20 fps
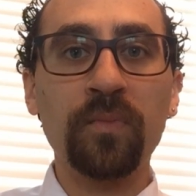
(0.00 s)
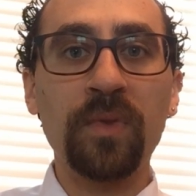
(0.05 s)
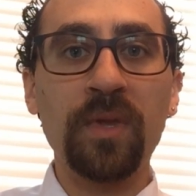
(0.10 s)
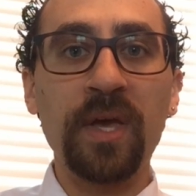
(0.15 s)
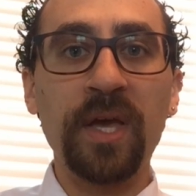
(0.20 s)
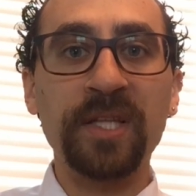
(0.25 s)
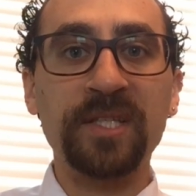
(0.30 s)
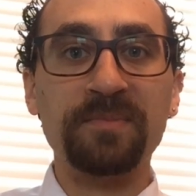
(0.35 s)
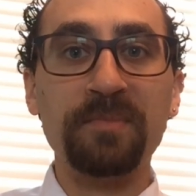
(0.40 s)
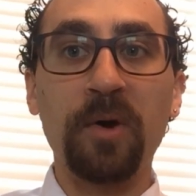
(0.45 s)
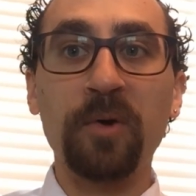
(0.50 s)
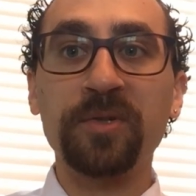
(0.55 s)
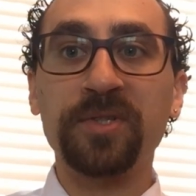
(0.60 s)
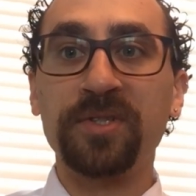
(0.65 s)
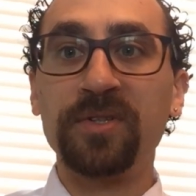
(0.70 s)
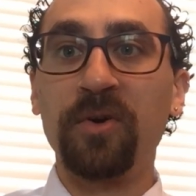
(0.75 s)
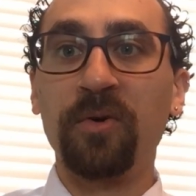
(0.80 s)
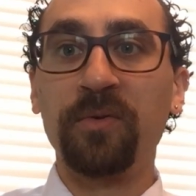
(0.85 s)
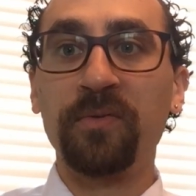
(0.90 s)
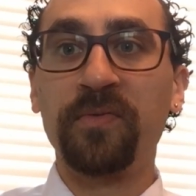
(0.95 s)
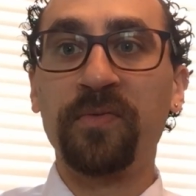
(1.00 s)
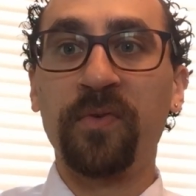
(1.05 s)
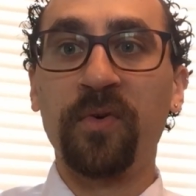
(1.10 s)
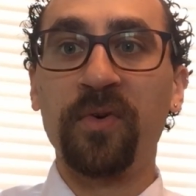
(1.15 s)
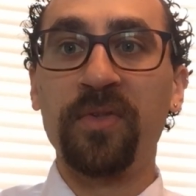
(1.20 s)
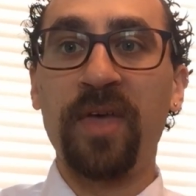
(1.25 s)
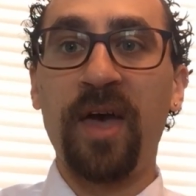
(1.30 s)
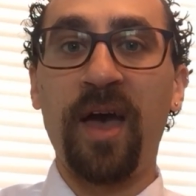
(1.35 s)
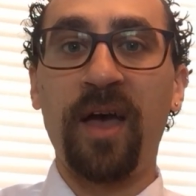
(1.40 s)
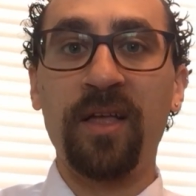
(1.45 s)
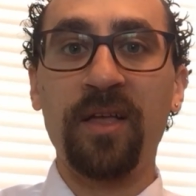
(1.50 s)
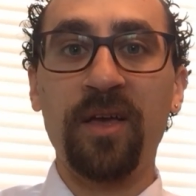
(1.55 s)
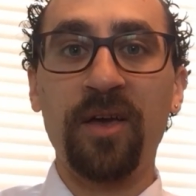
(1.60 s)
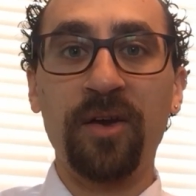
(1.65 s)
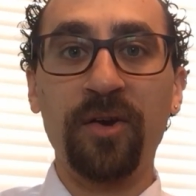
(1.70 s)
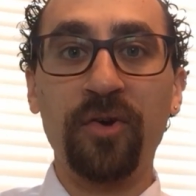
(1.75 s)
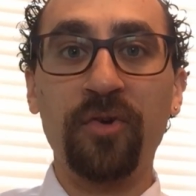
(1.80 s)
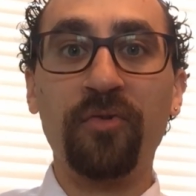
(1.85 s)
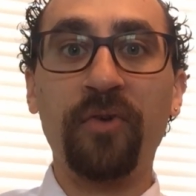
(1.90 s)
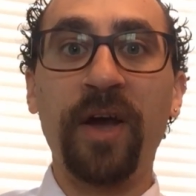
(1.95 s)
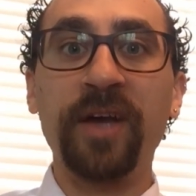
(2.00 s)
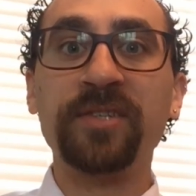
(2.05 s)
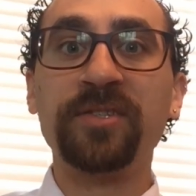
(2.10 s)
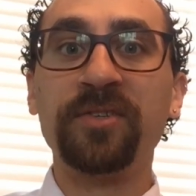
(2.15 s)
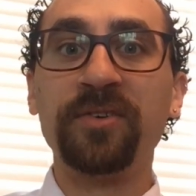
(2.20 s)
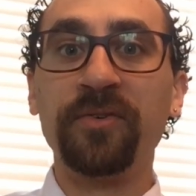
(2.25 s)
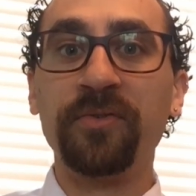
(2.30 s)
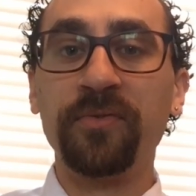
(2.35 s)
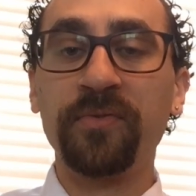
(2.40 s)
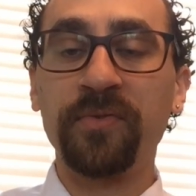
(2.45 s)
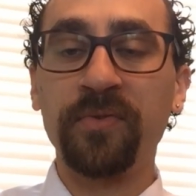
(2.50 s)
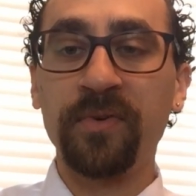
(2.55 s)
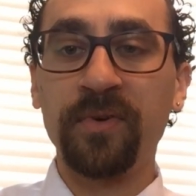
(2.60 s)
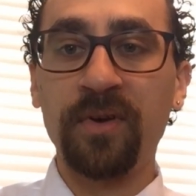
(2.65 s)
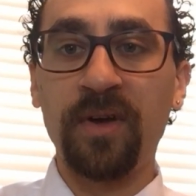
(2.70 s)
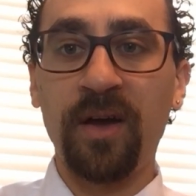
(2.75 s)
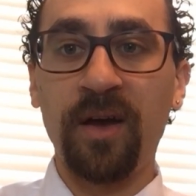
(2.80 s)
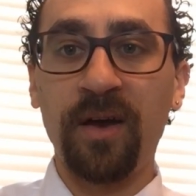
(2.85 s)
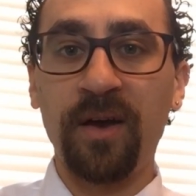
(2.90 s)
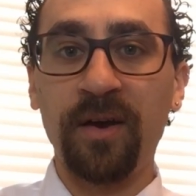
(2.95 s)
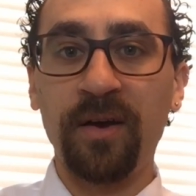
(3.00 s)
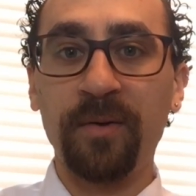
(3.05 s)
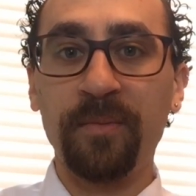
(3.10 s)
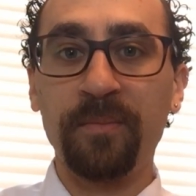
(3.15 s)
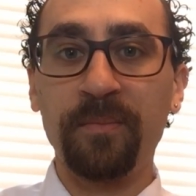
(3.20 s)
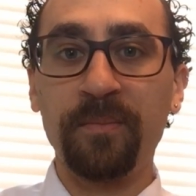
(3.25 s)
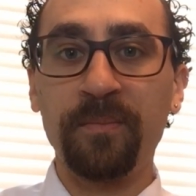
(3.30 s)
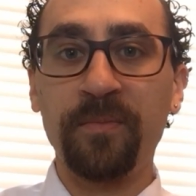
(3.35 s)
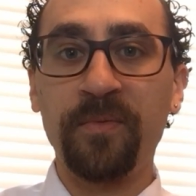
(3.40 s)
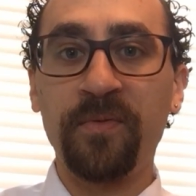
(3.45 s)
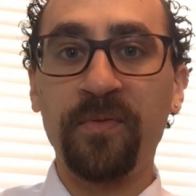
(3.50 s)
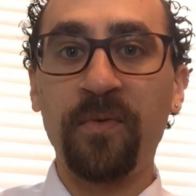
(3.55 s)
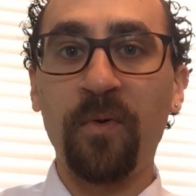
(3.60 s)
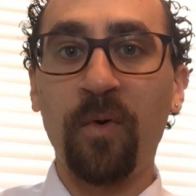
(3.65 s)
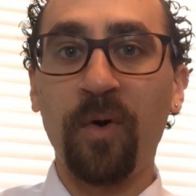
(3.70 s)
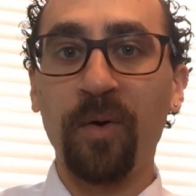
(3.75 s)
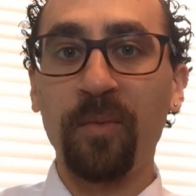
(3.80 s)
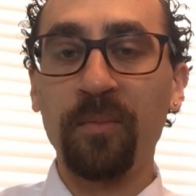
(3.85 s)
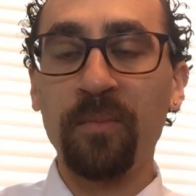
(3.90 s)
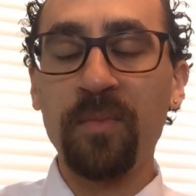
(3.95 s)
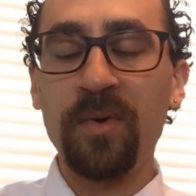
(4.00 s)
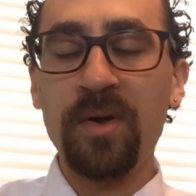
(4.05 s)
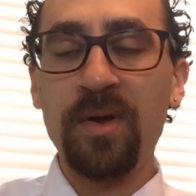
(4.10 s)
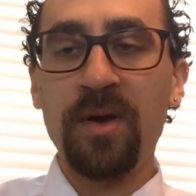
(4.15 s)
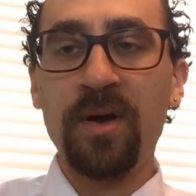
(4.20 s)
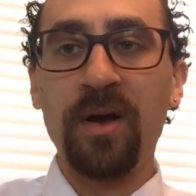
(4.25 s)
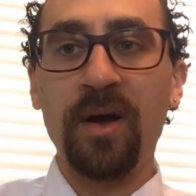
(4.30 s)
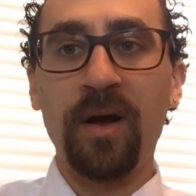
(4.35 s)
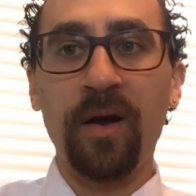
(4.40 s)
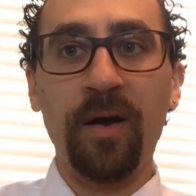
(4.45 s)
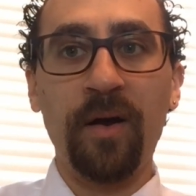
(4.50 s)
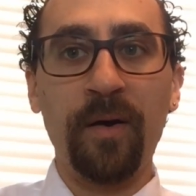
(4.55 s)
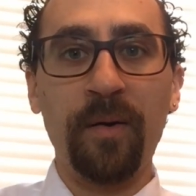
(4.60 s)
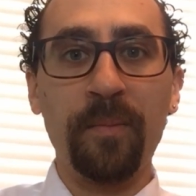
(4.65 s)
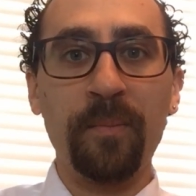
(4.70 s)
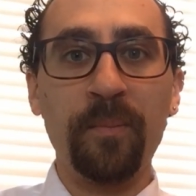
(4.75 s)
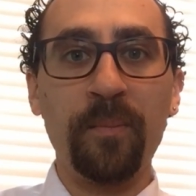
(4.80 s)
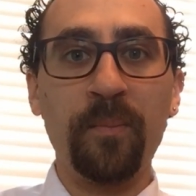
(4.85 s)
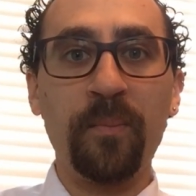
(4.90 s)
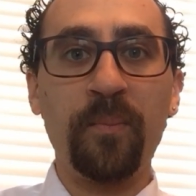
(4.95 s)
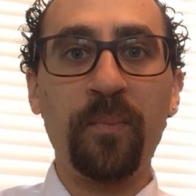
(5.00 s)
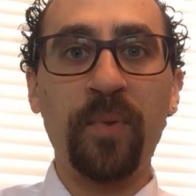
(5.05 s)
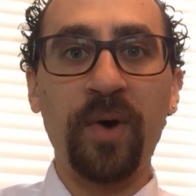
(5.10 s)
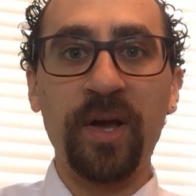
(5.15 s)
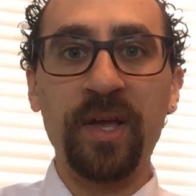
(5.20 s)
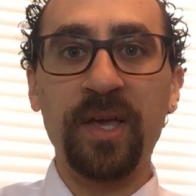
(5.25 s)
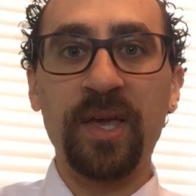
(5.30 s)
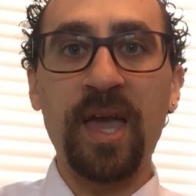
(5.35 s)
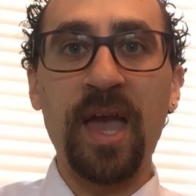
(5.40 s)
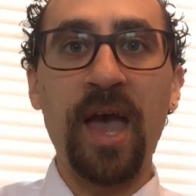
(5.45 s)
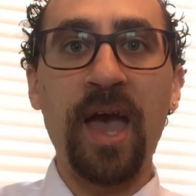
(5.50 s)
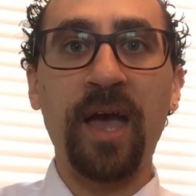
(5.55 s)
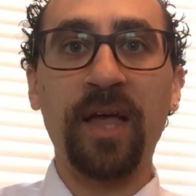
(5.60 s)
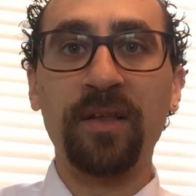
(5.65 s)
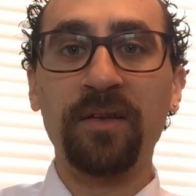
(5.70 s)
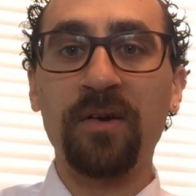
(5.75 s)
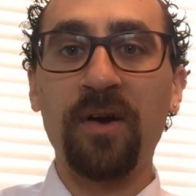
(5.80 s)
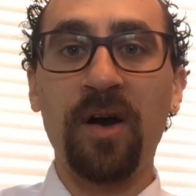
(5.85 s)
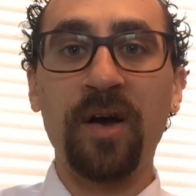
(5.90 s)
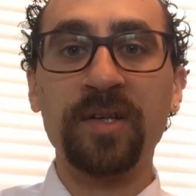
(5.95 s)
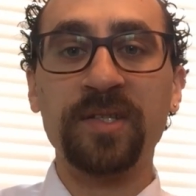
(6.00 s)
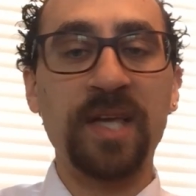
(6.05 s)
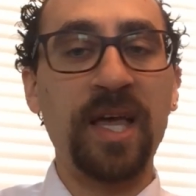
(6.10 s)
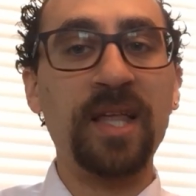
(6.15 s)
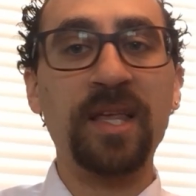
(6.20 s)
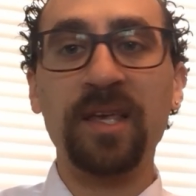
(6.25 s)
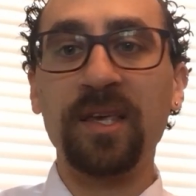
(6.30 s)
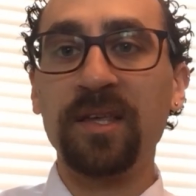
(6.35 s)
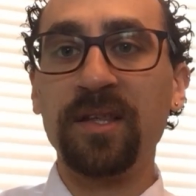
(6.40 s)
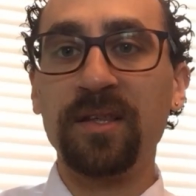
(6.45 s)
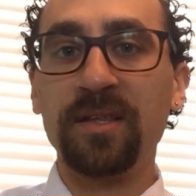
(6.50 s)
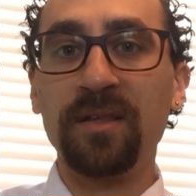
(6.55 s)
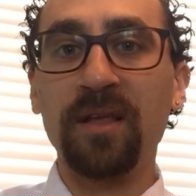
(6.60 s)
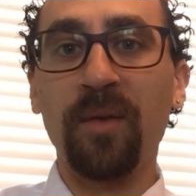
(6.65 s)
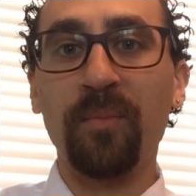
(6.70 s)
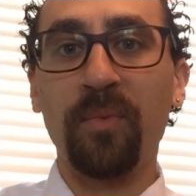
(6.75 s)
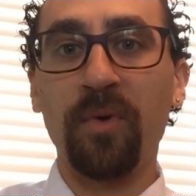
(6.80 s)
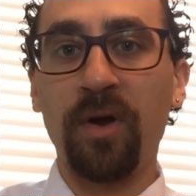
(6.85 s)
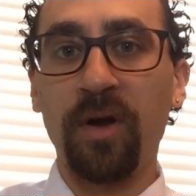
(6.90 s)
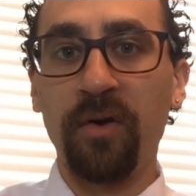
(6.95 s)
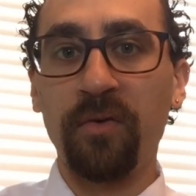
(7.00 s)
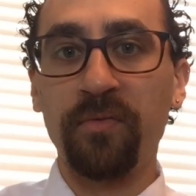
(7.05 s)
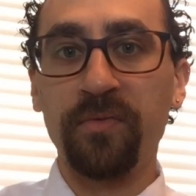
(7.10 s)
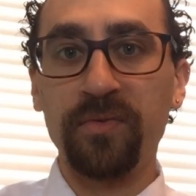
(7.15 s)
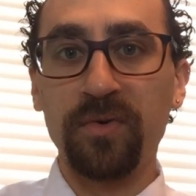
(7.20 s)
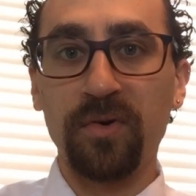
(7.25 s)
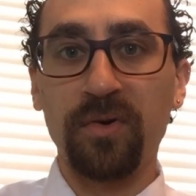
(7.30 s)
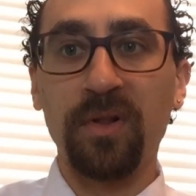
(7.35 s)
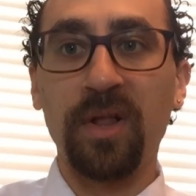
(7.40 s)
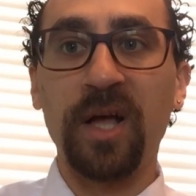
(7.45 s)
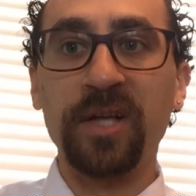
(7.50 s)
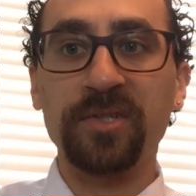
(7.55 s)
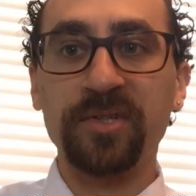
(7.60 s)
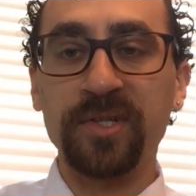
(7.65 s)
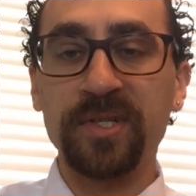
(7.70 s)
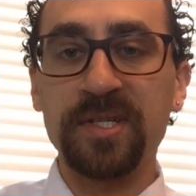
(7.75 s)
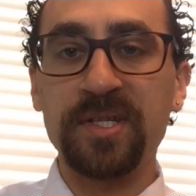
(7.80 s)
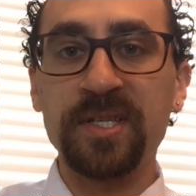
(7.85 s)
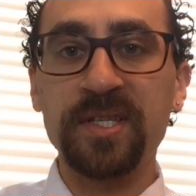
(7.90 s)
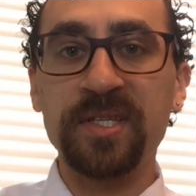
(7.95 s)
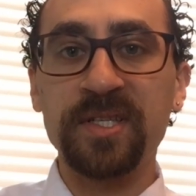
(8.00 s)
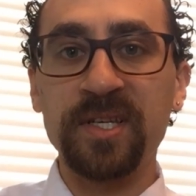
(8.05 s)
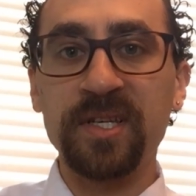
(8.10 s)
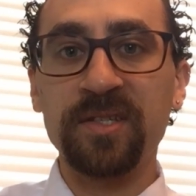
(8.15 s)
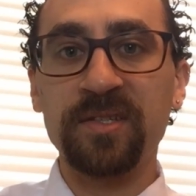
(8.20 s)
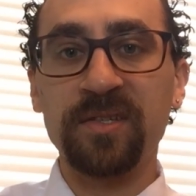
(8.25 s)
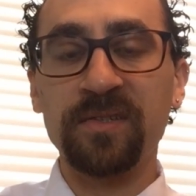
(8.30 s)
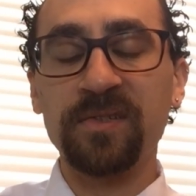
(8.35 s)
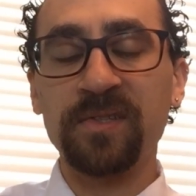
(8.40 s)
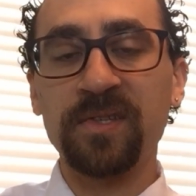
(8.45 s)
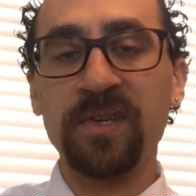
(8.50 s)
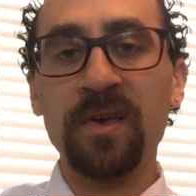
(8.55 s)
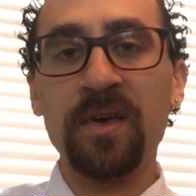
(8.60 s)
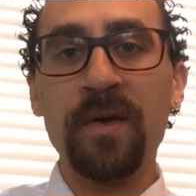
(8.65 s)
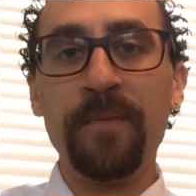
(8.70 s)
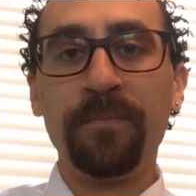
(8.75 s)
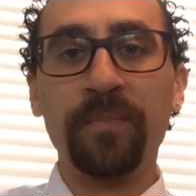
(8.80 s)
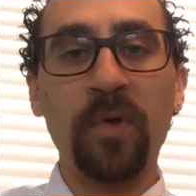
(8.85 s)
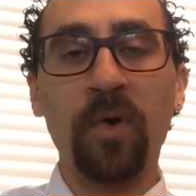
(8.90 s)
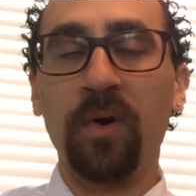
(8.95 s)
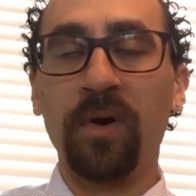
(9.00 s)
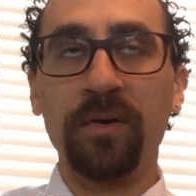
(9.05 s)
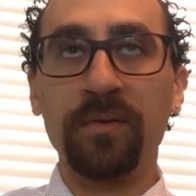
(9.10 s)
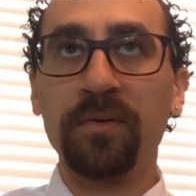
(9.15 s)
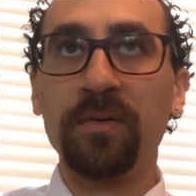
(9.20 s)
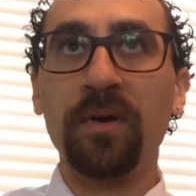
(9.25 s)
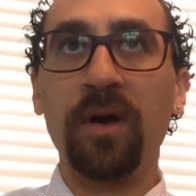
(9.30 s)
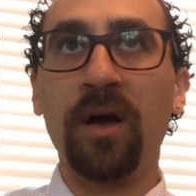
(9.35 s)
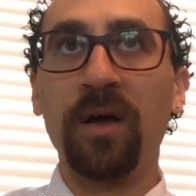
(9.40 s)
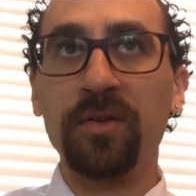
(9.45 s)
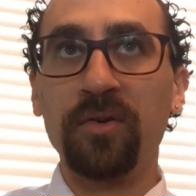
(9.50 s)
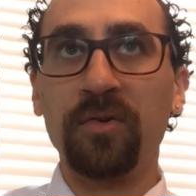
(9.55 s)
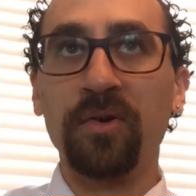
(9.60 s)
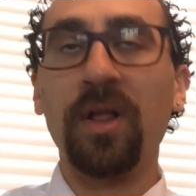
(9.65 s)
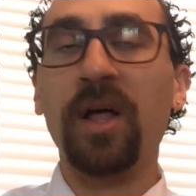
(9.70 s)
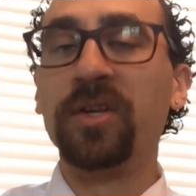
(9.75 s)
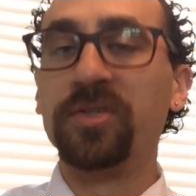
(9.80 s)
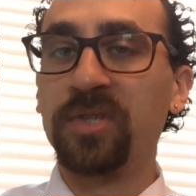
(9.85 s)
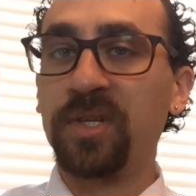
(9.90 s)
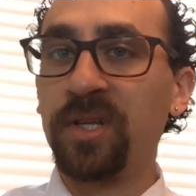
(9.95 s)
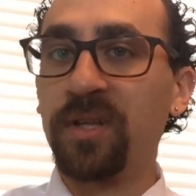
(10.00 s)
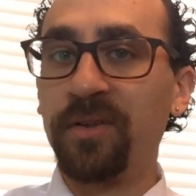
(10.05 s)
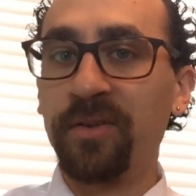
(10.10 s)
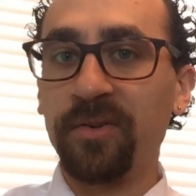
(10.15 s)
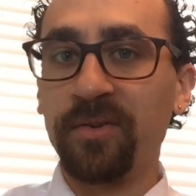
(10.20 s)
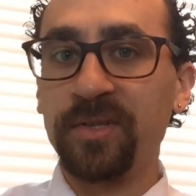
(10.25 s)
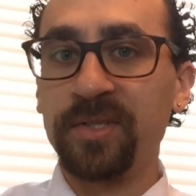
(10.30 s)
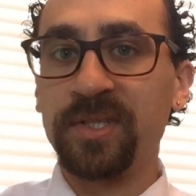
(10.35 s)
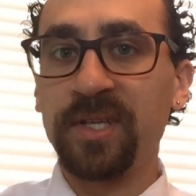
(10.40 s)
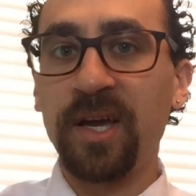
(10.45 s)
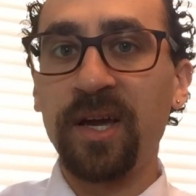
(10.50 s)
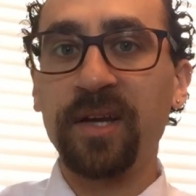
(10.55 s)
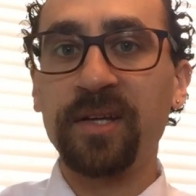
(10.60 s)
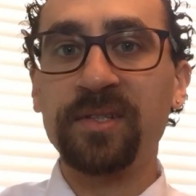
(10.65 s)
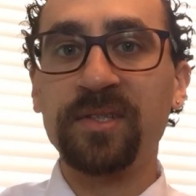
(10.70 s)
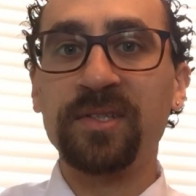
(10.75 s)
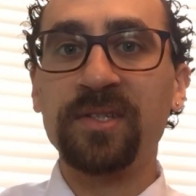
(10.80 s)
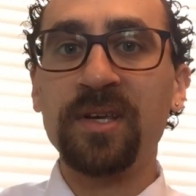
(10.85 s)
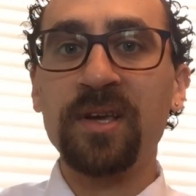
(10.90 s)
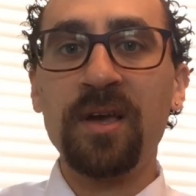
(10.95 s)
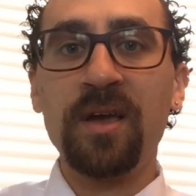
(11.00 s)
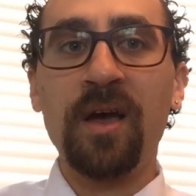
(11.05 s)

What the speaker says: It's most known for that aggressive form, but it can cause any number of neurologic diseases or neurologic clinical signs.